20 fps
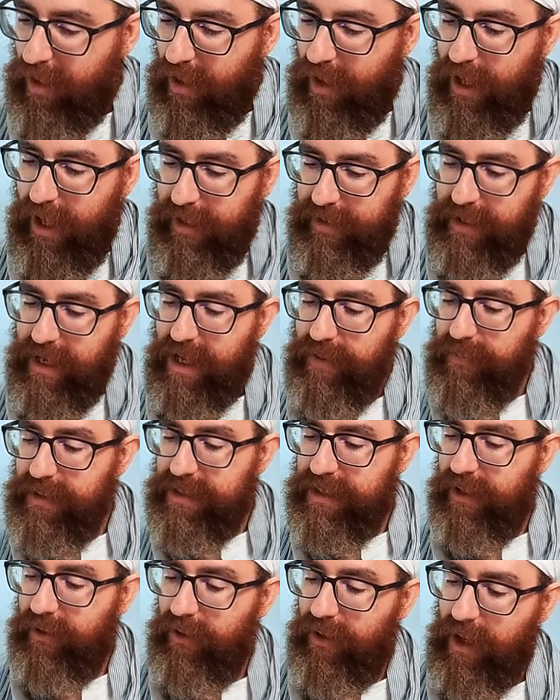And name
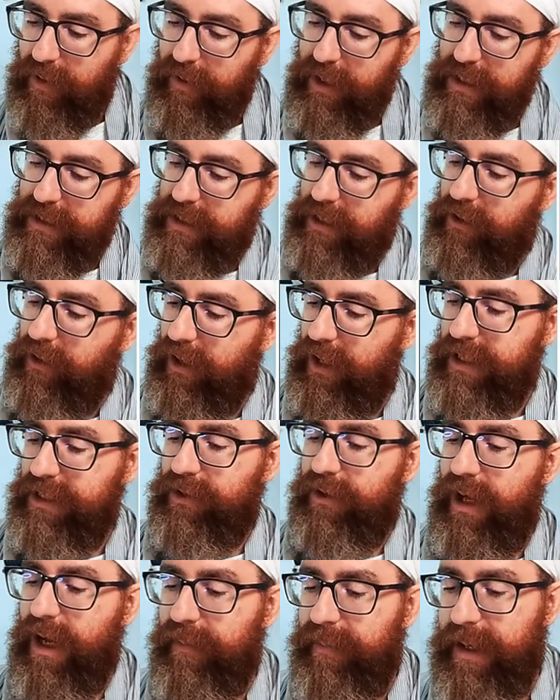is
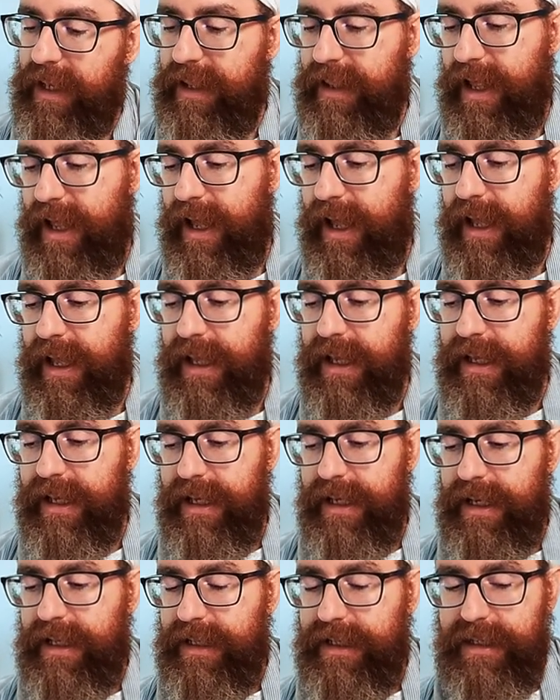gonna be the
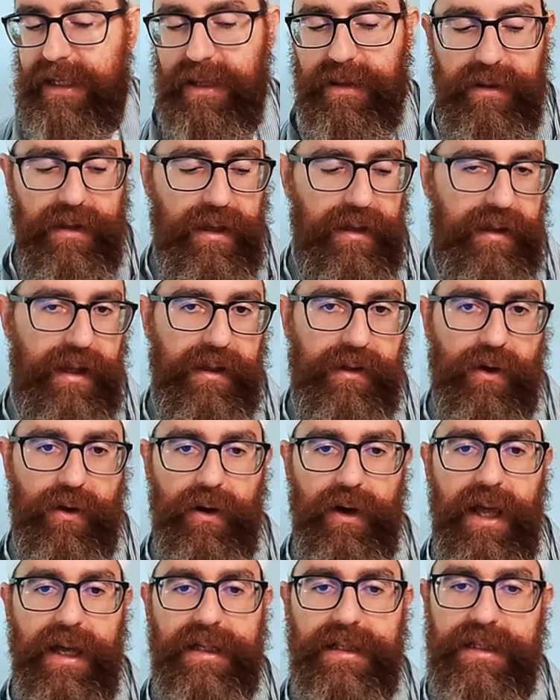thing that
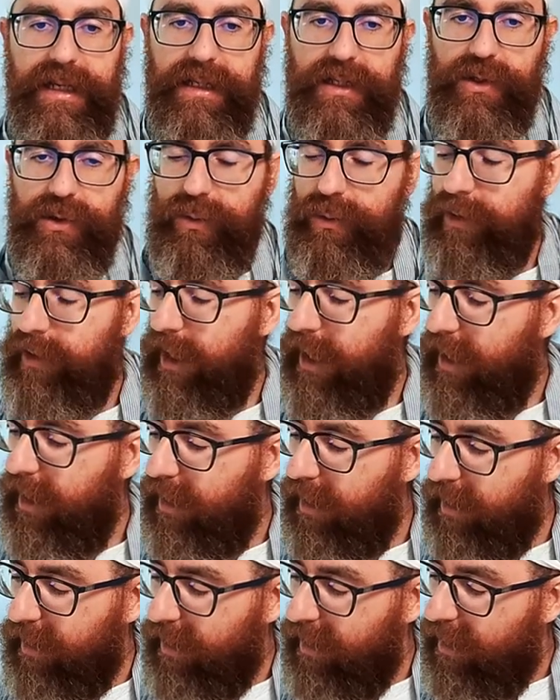connects us to
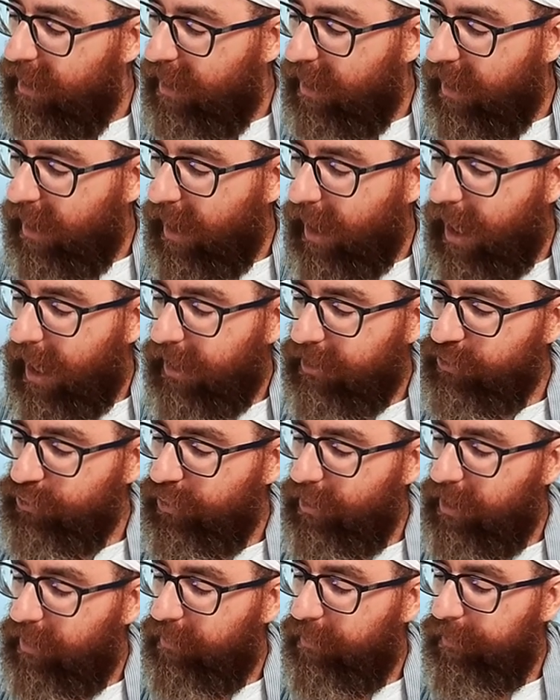the
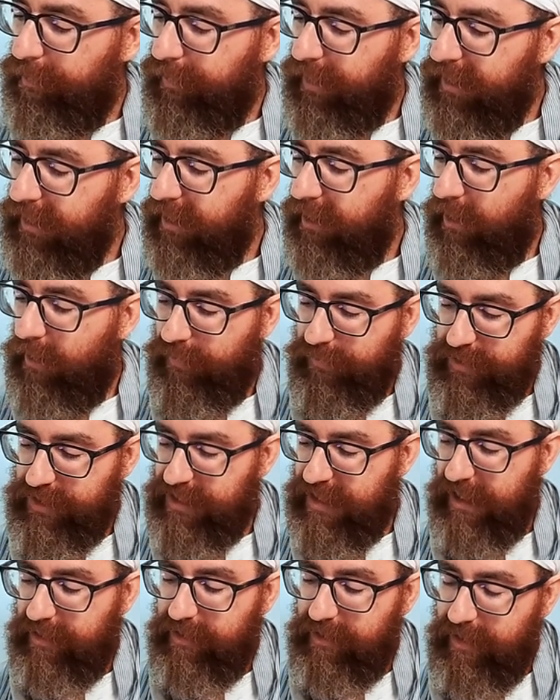actual meaning of
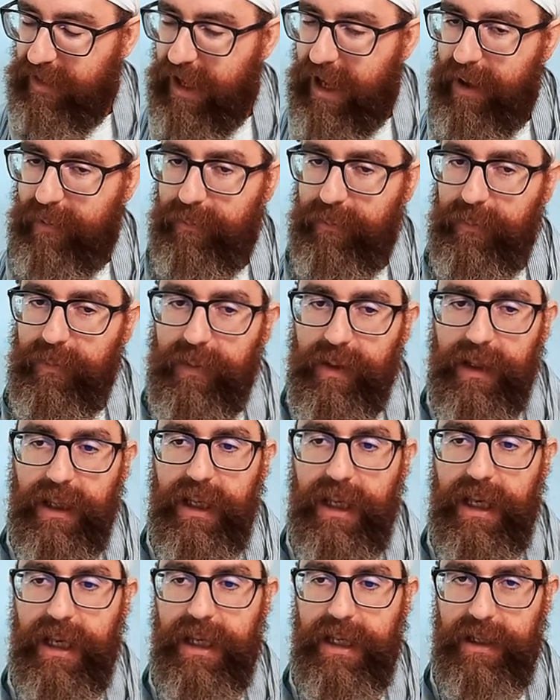Sat Naam
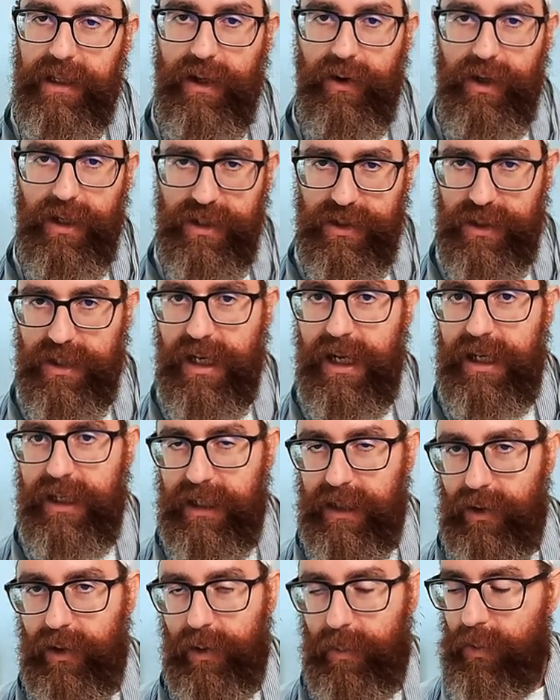in the original
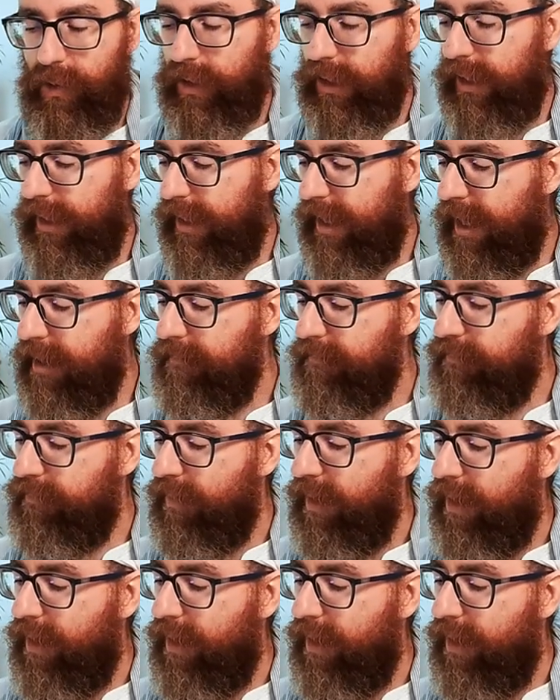in Gurmukhi, yeah.